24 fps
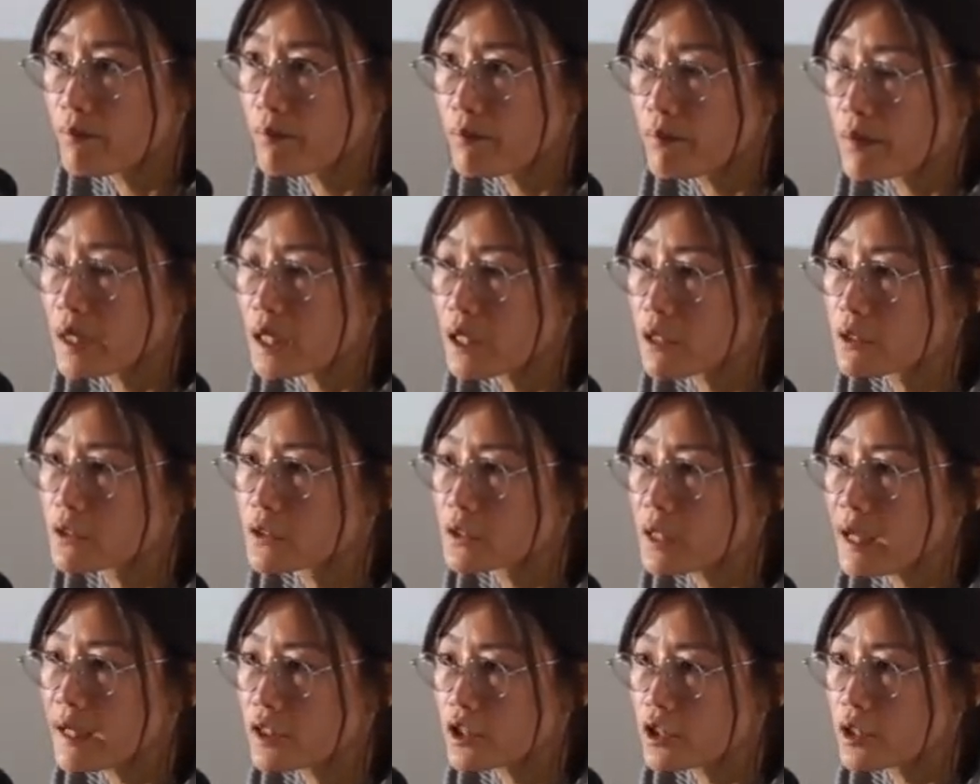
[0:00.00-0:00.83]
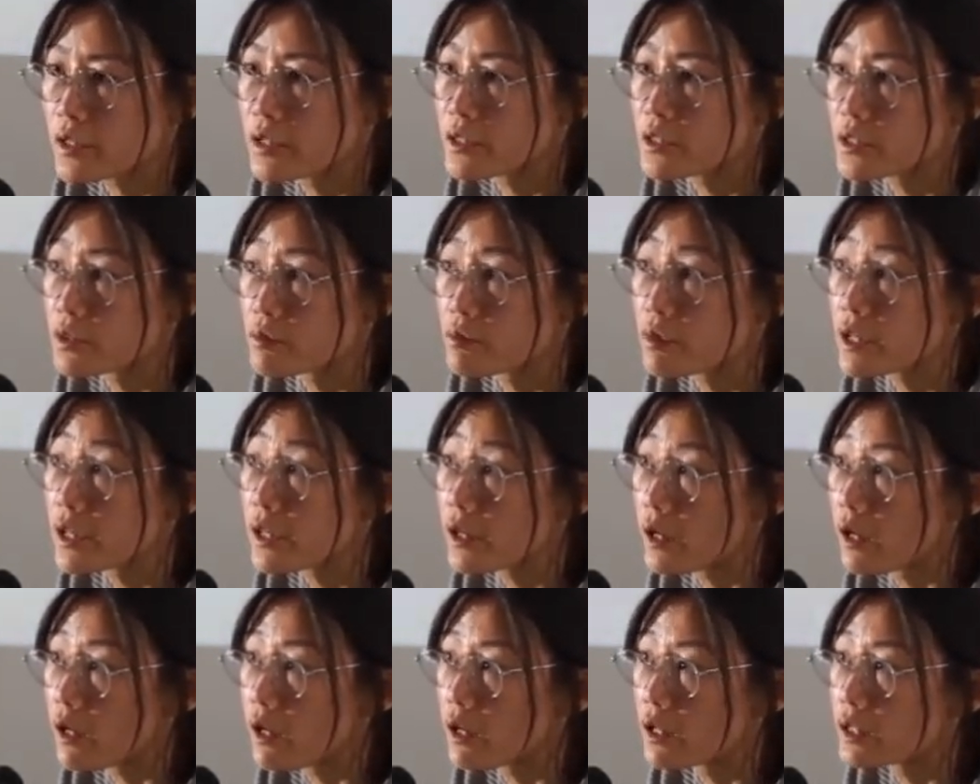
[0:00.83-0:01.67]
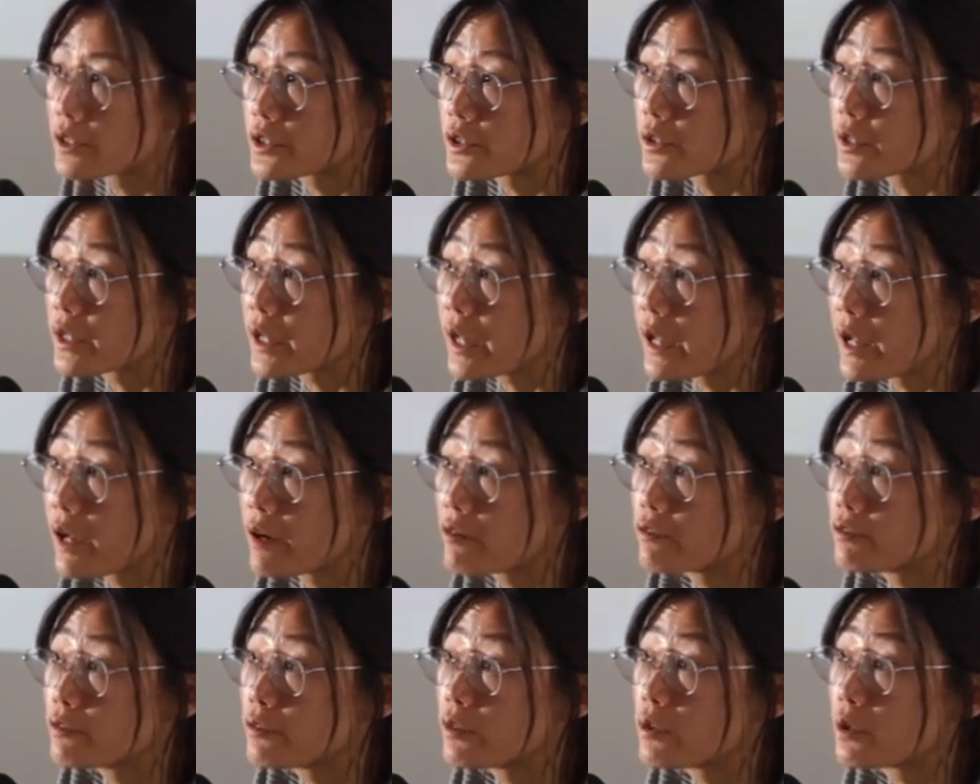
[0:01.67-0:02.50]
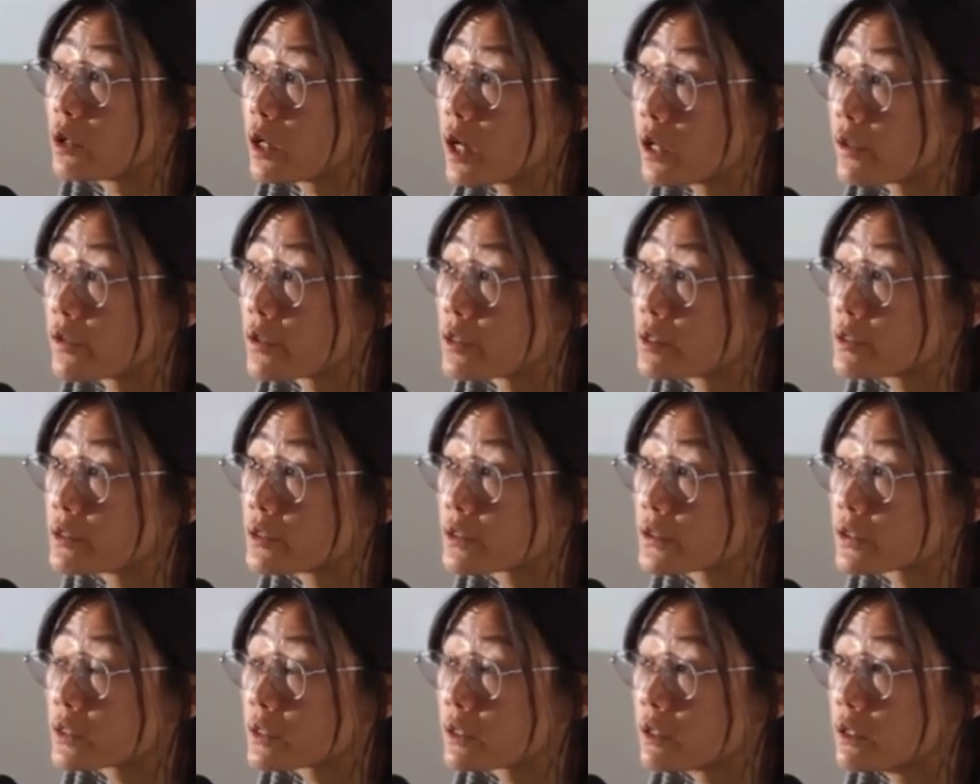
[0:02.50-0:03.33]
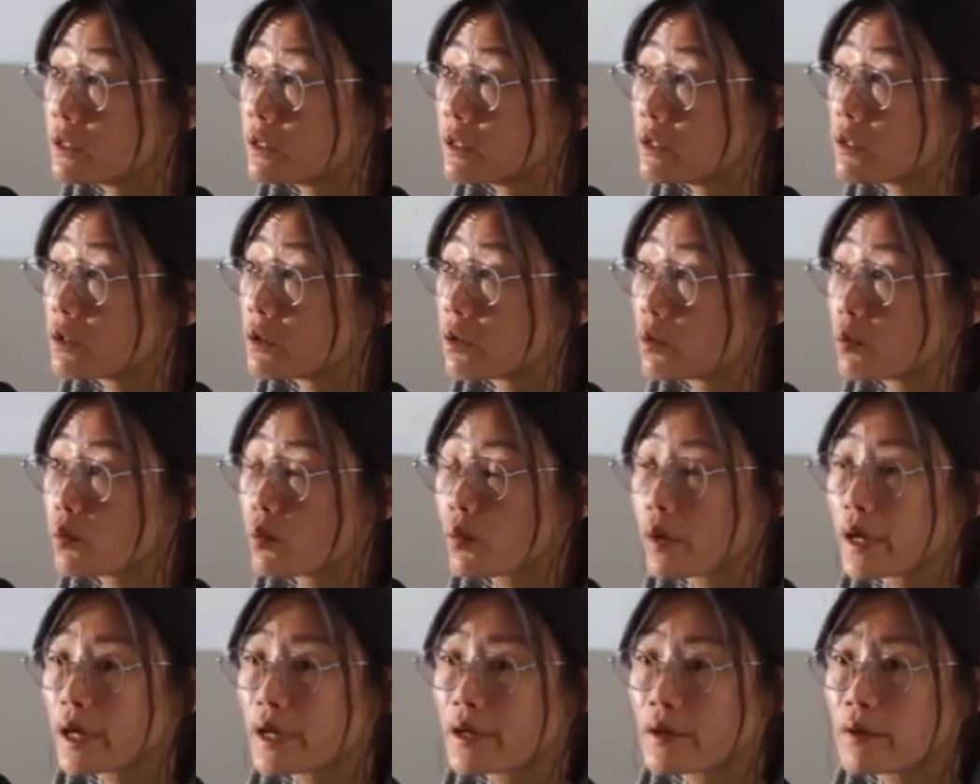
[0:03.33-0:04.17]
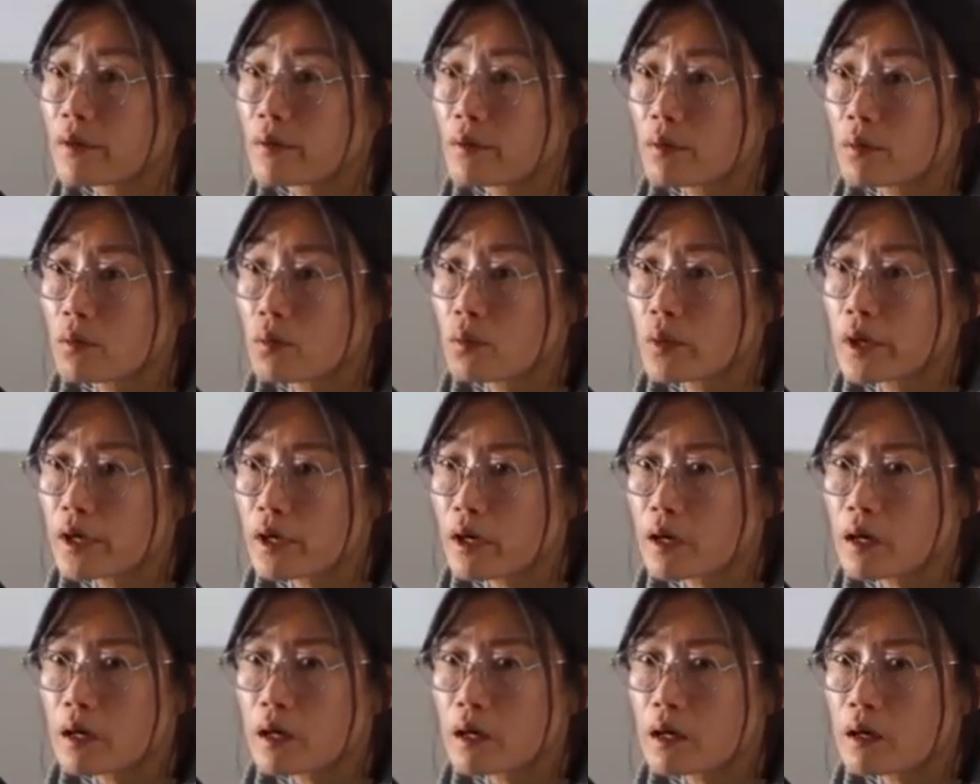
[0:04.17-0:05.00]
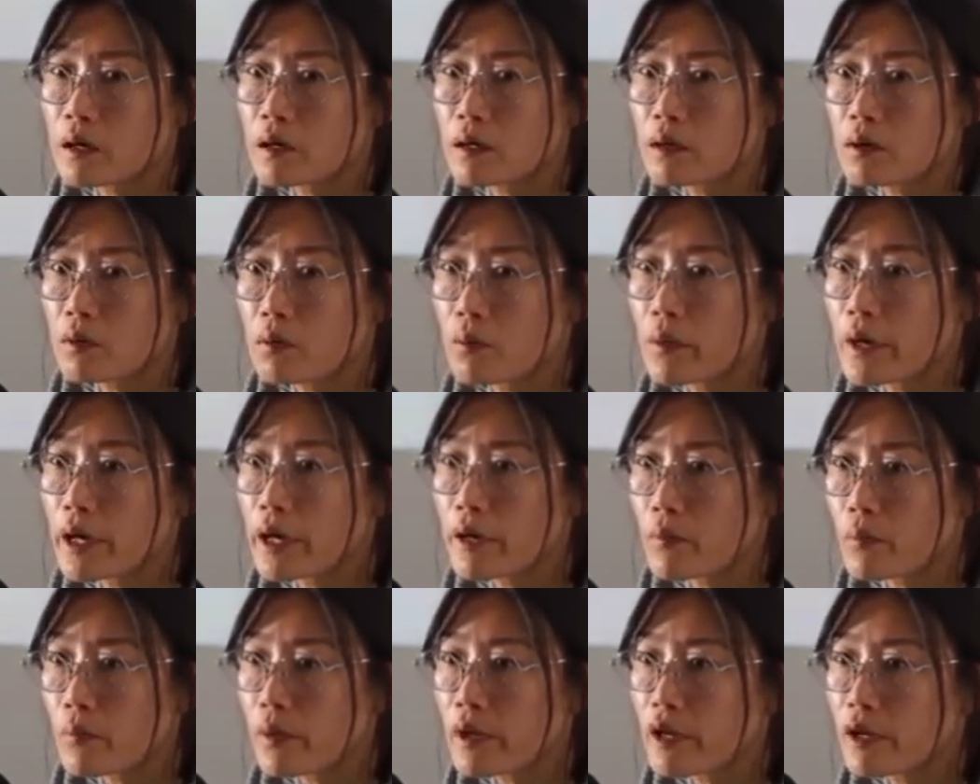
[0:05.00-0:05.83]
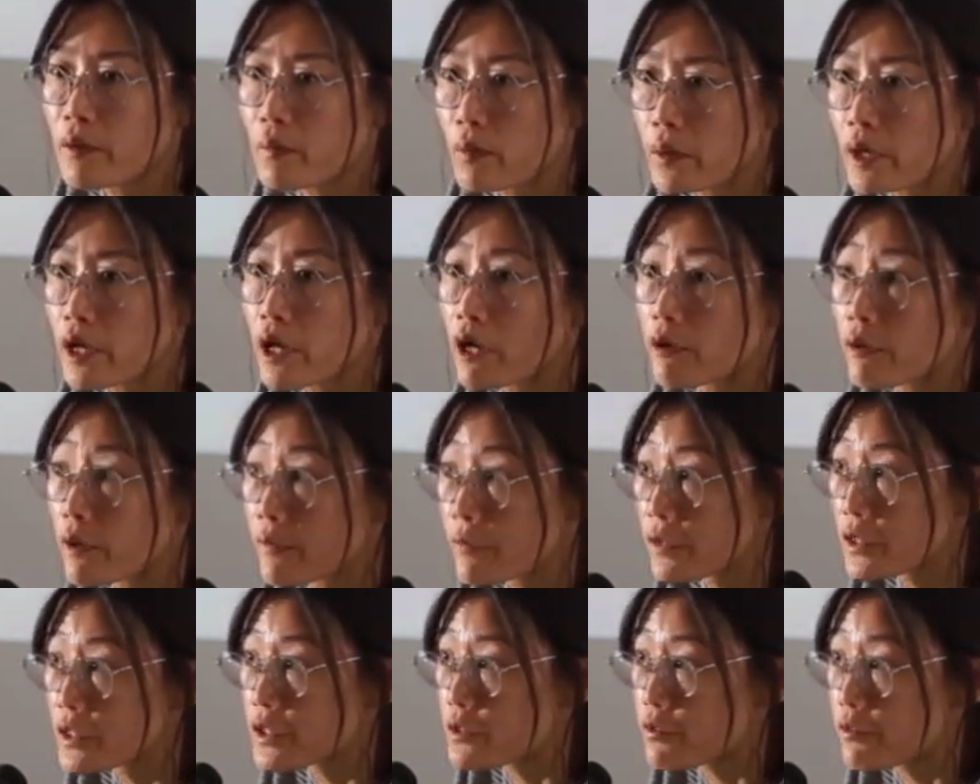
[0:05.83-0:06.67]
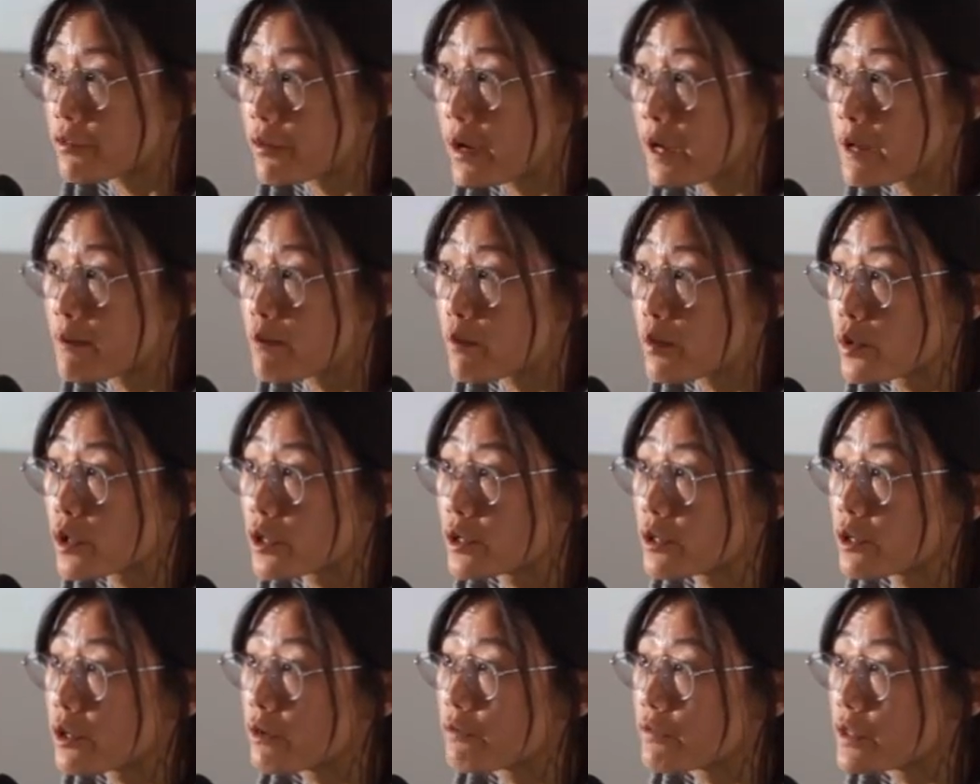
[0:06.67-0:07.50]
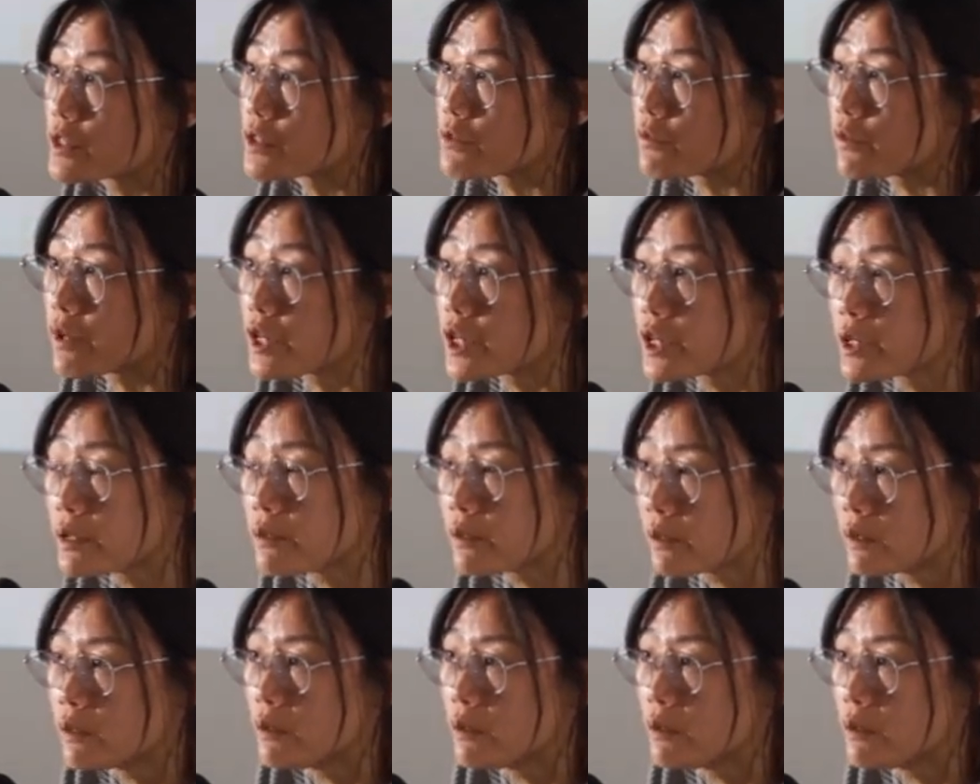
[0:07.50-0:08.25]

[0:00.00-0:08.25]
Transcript: Because actually, it's really hard to care for others when we are in this framework of these very